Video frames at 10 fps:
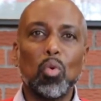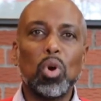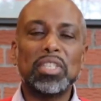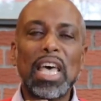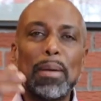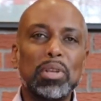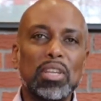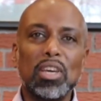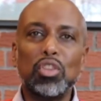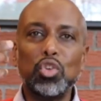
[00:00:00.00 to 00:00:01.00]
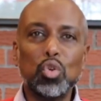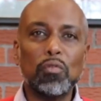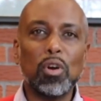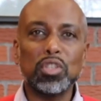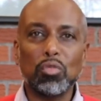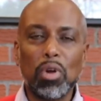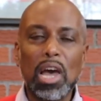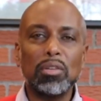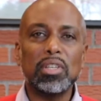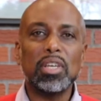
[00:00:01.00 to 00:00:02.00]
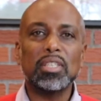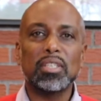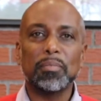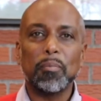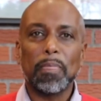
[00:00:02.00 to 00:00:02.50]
what's happening in the universe around us